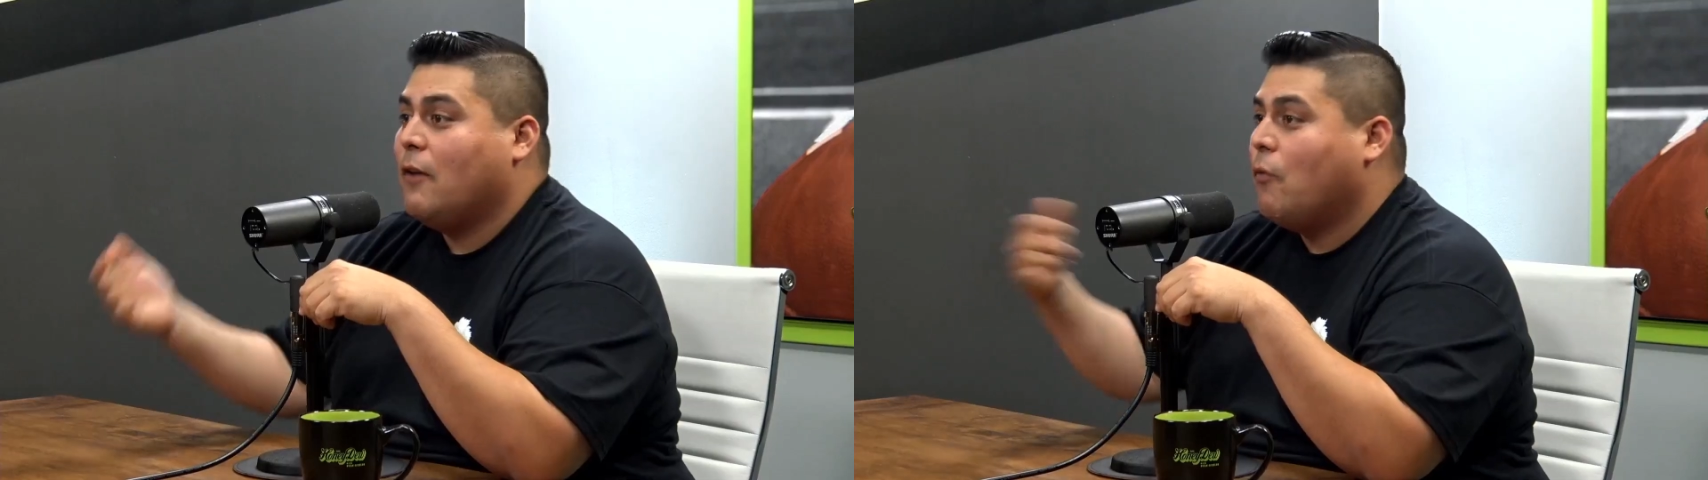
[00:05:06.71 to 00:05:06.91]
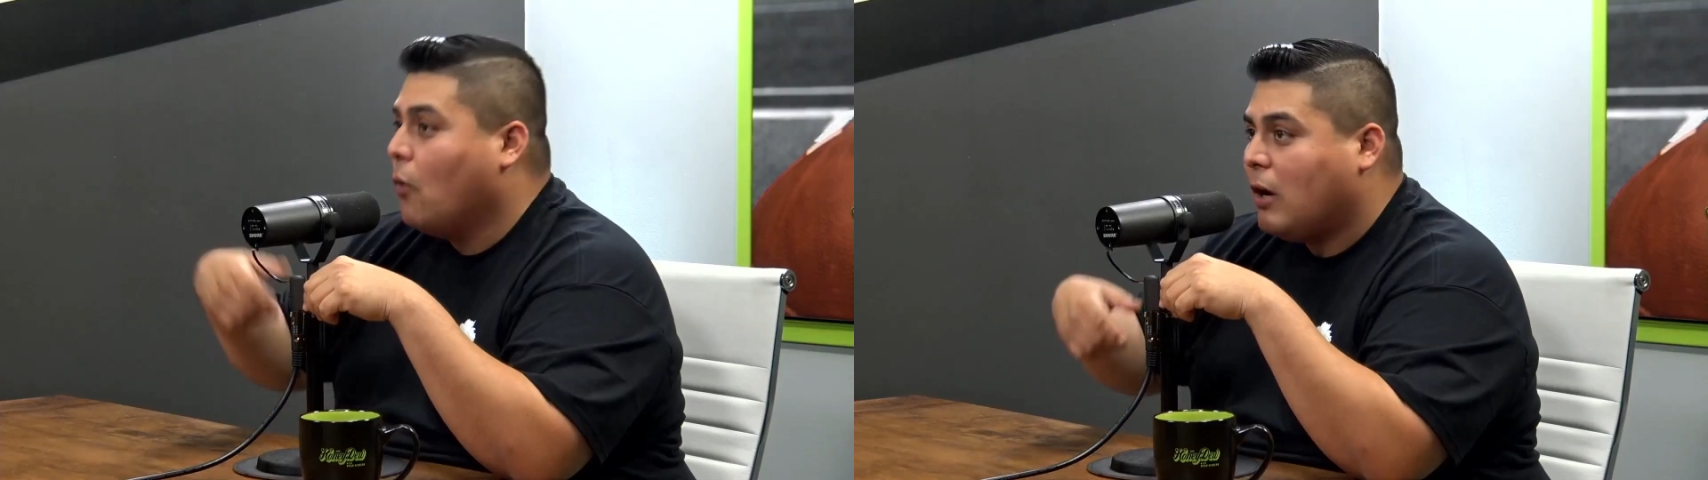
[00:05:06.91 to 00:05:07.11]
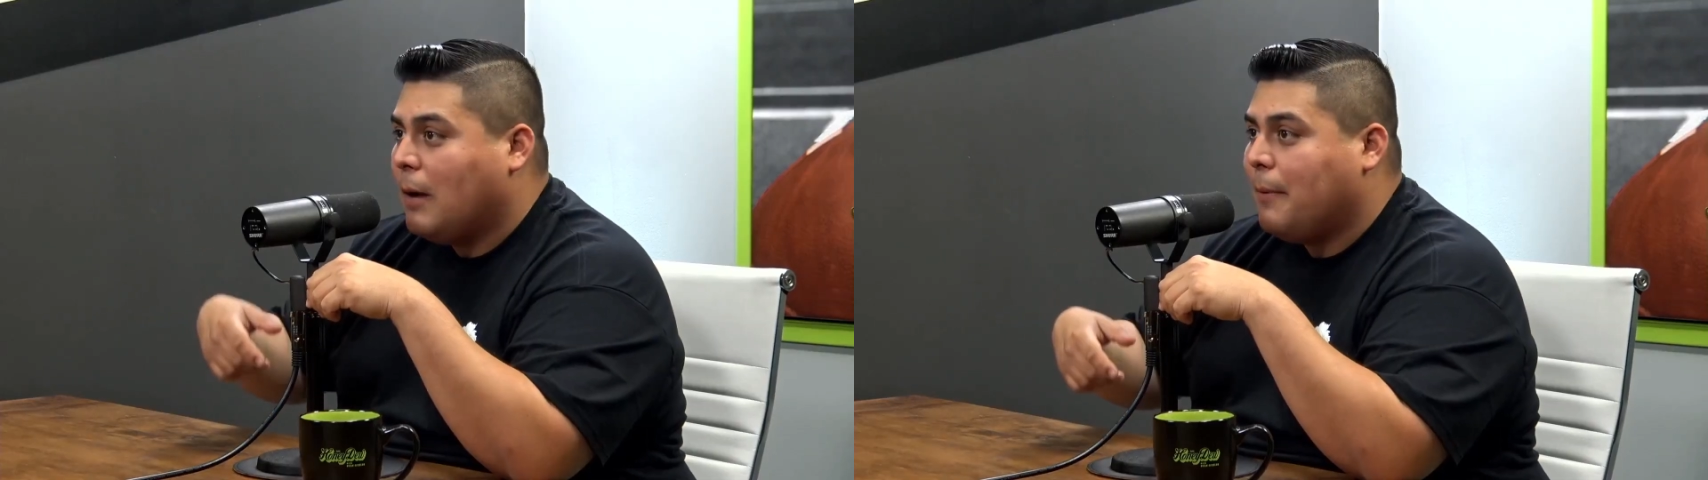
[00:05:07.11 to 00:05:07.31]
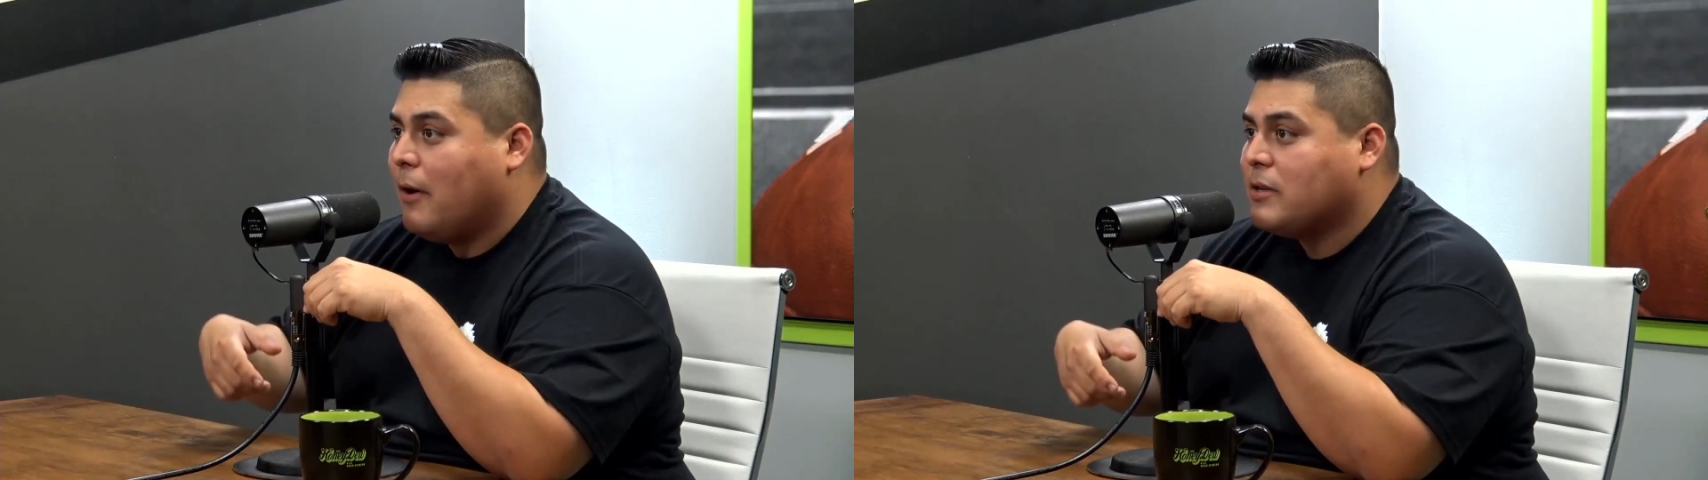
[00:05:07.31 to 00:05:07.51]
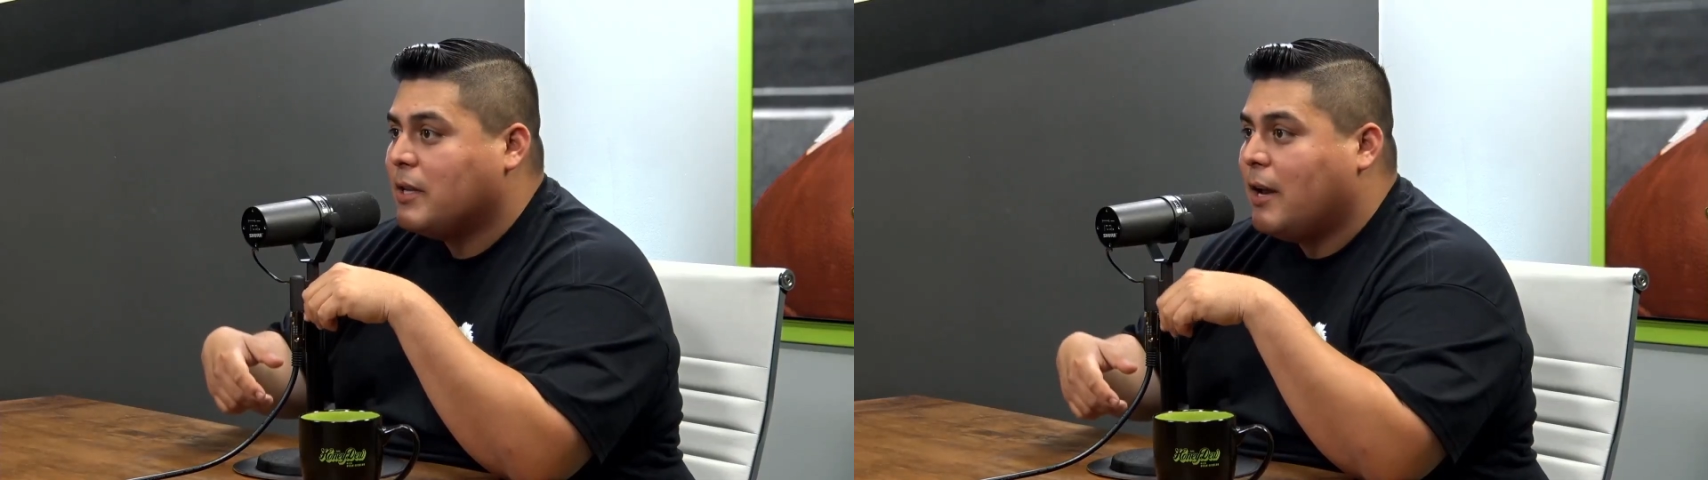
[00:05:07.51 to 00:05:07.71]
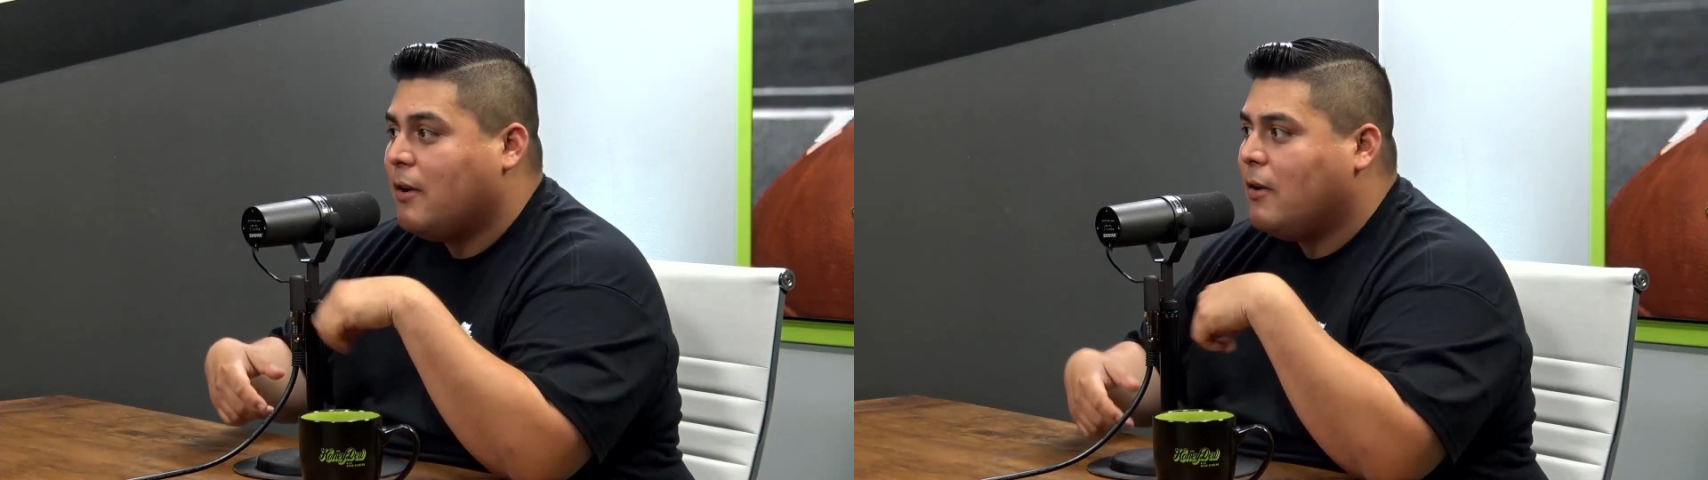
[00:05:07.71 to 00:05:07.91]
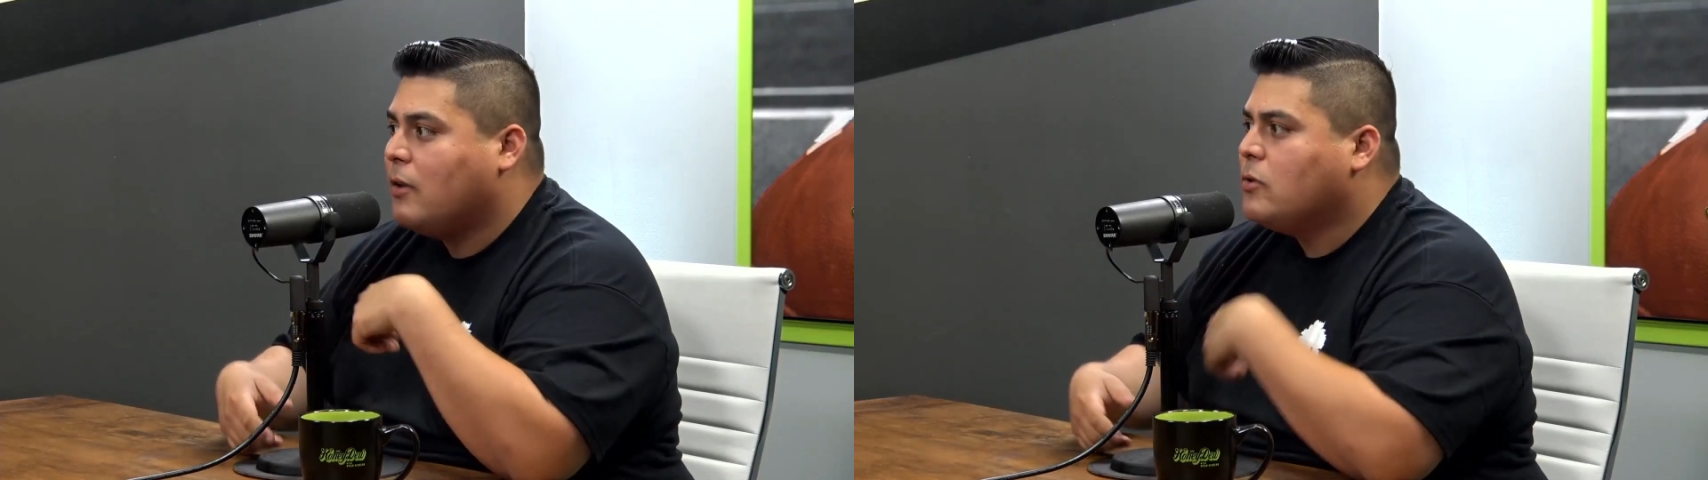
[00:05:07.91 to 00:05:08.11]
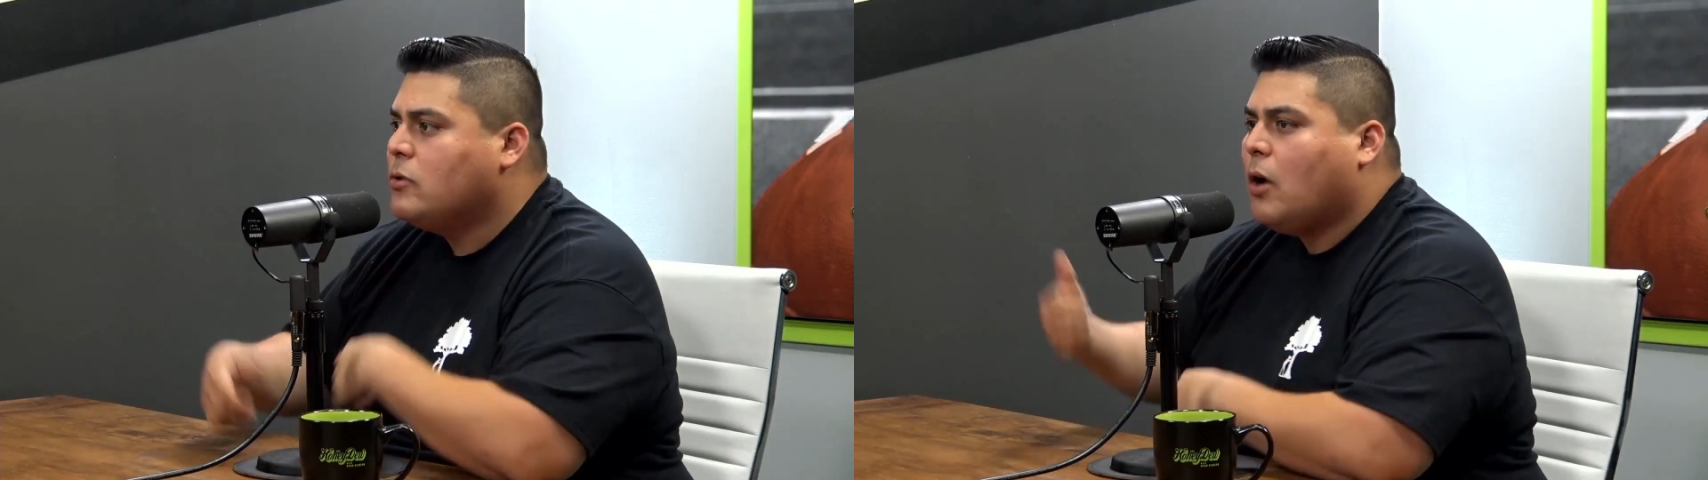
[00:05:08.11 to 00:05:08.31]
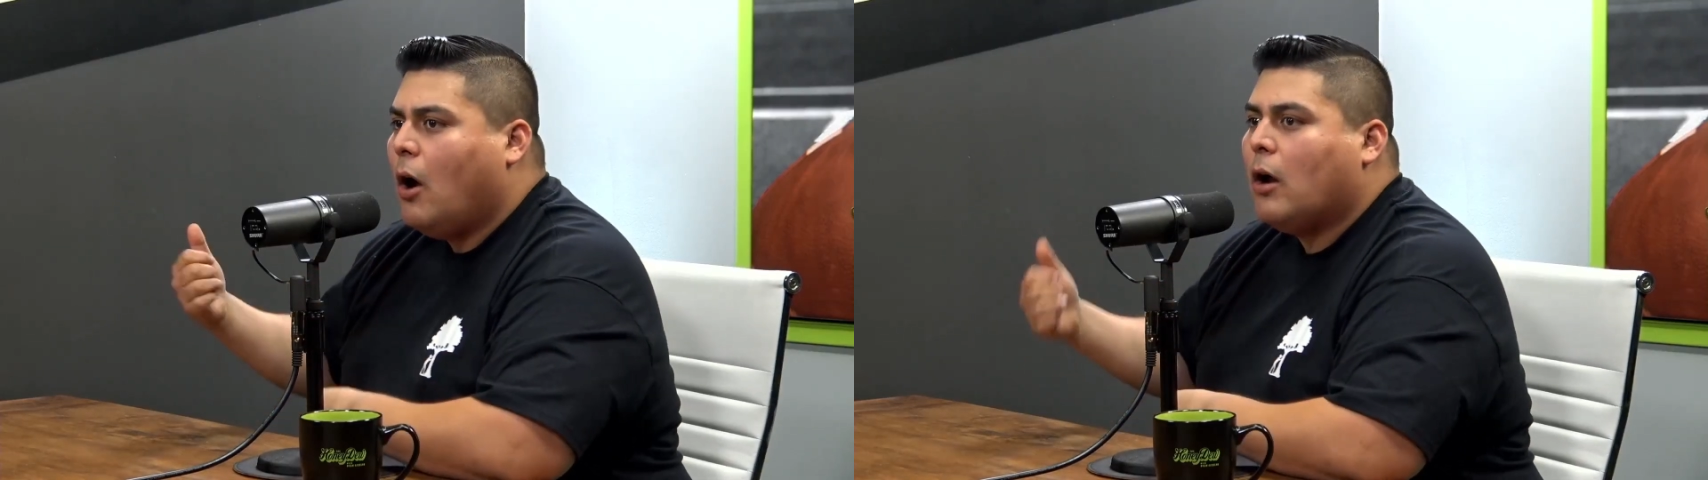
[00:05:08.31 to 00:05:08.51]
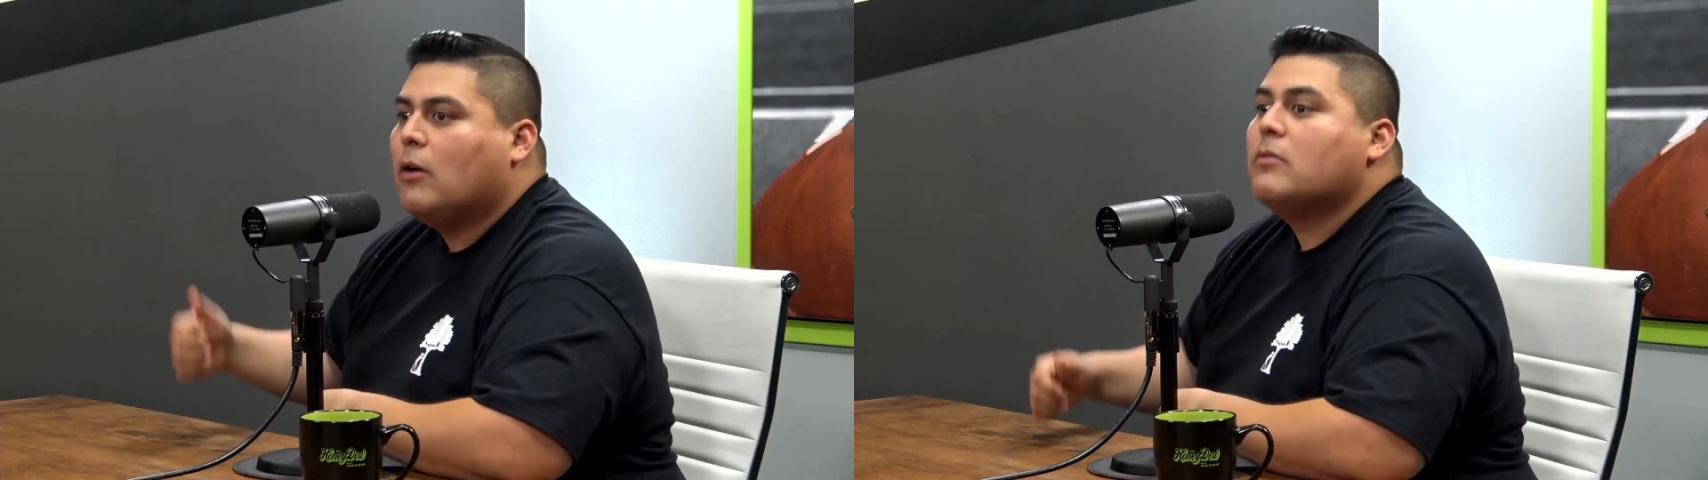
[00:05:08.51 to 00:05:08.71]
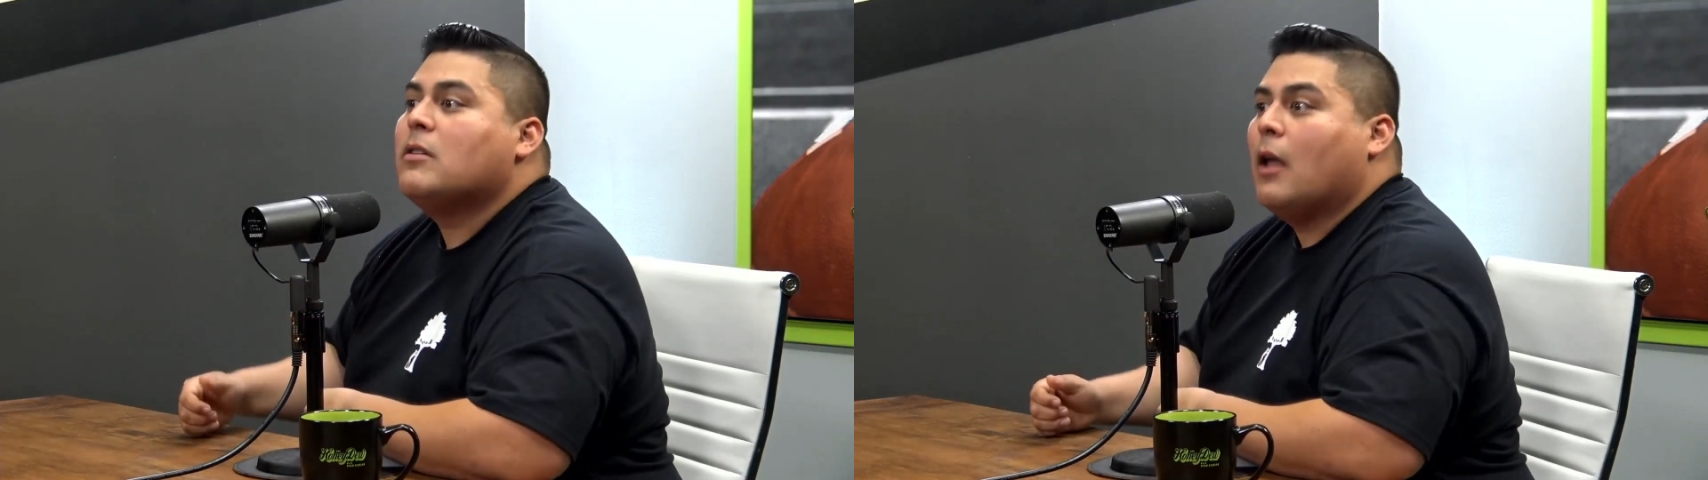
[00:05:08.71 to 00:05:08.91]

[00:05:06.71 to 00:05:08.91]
work a couple hours later, and he goes, "Whose car?" I go,